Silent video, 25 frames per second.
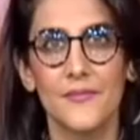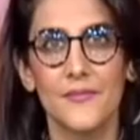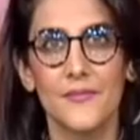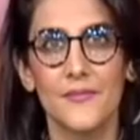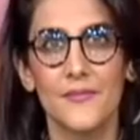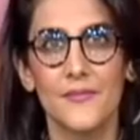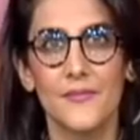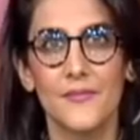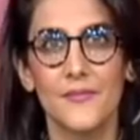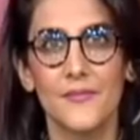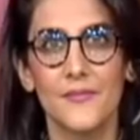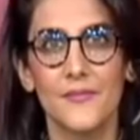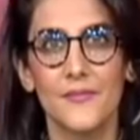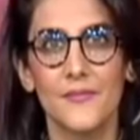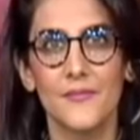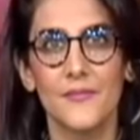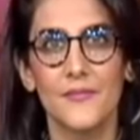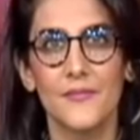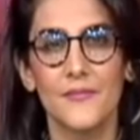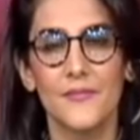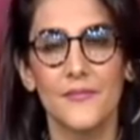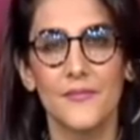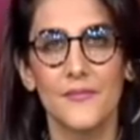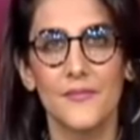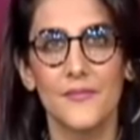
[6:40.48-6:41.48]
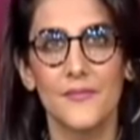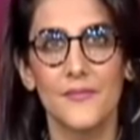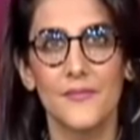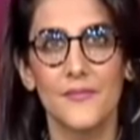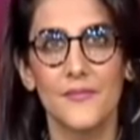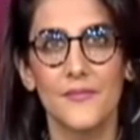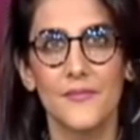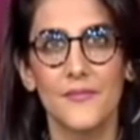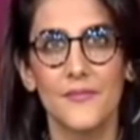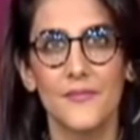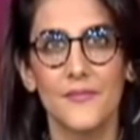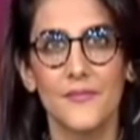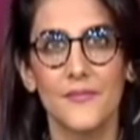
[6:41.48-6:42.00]

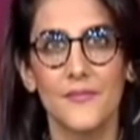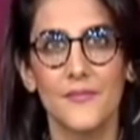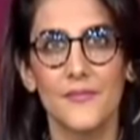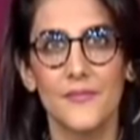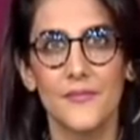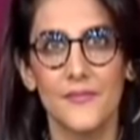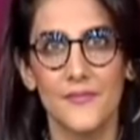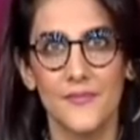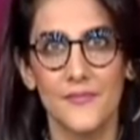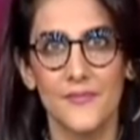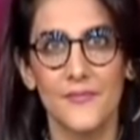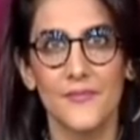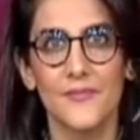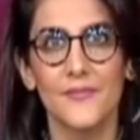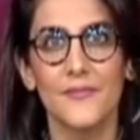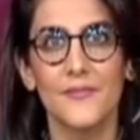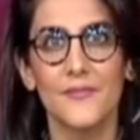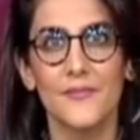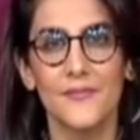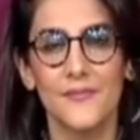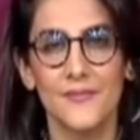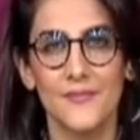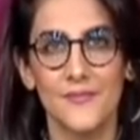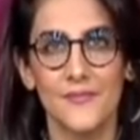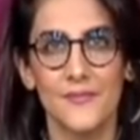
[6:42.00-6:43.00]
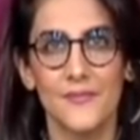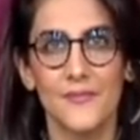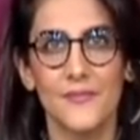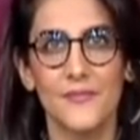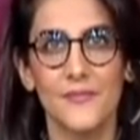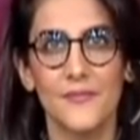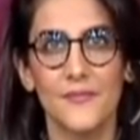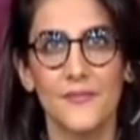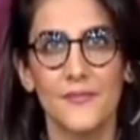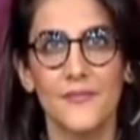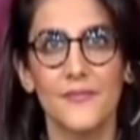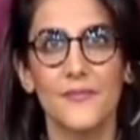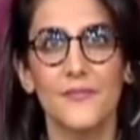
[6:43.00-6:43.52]

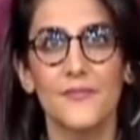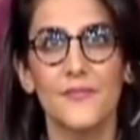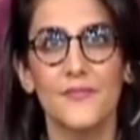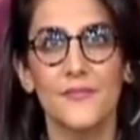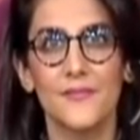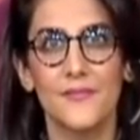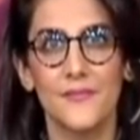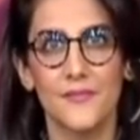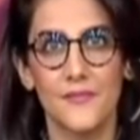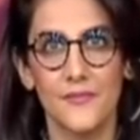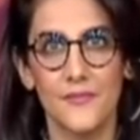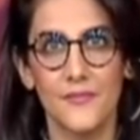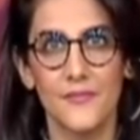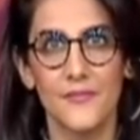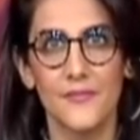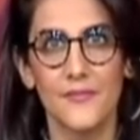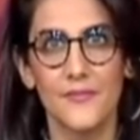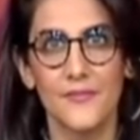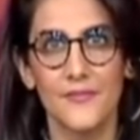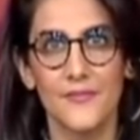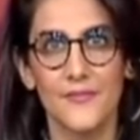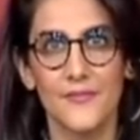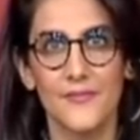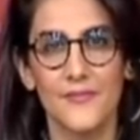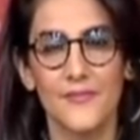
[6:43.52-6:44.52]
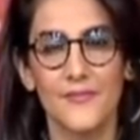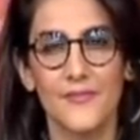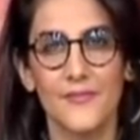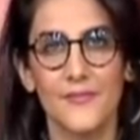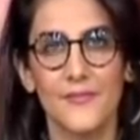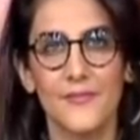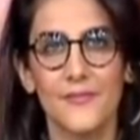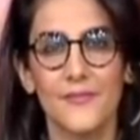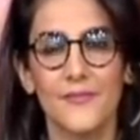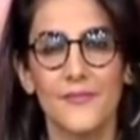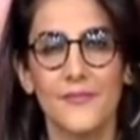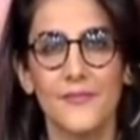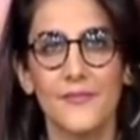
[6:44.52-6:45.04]

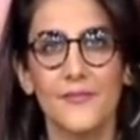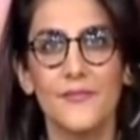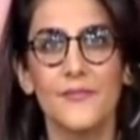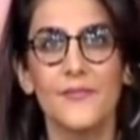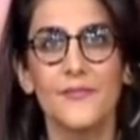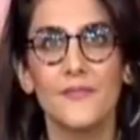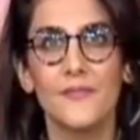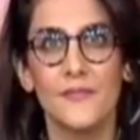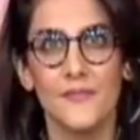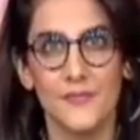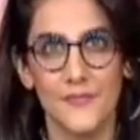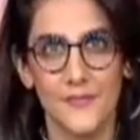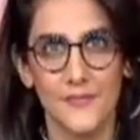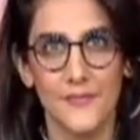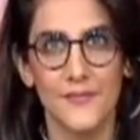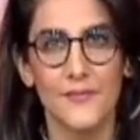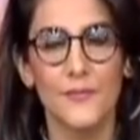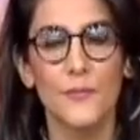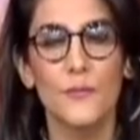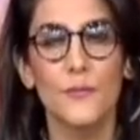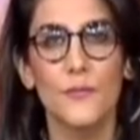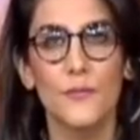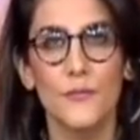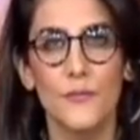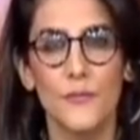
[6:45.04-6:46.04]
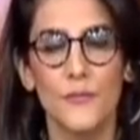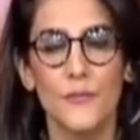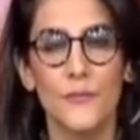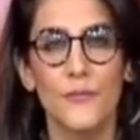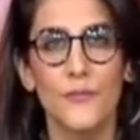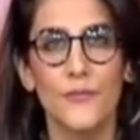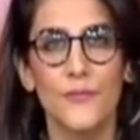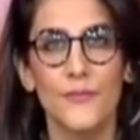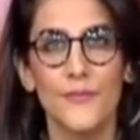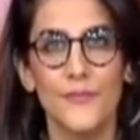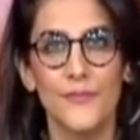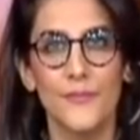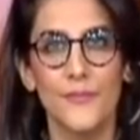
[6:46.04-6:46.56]

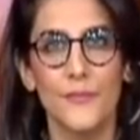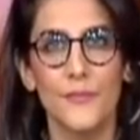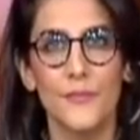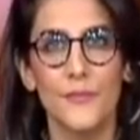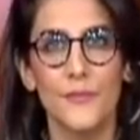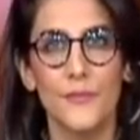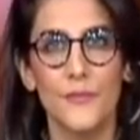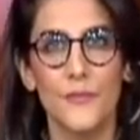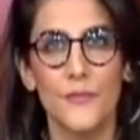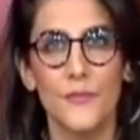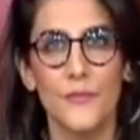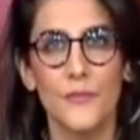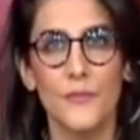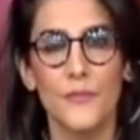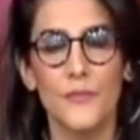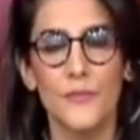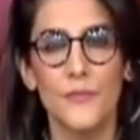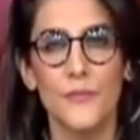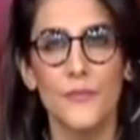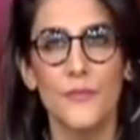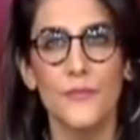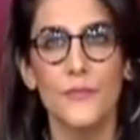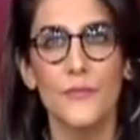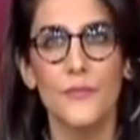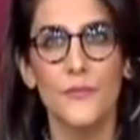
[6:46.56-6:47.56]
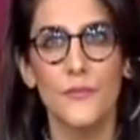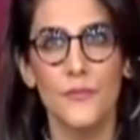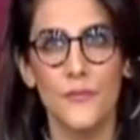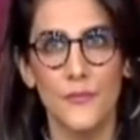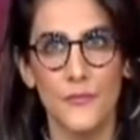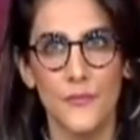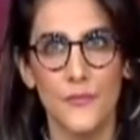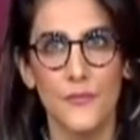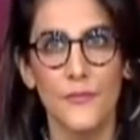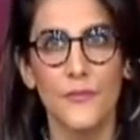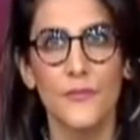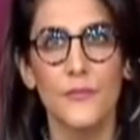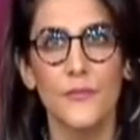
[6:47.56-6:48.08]

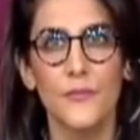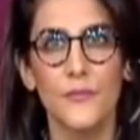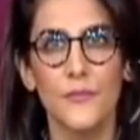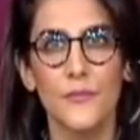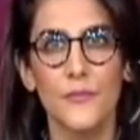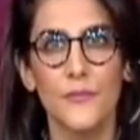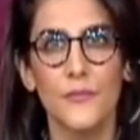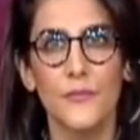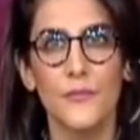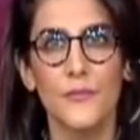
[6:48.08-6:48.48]
This person isn't speaking.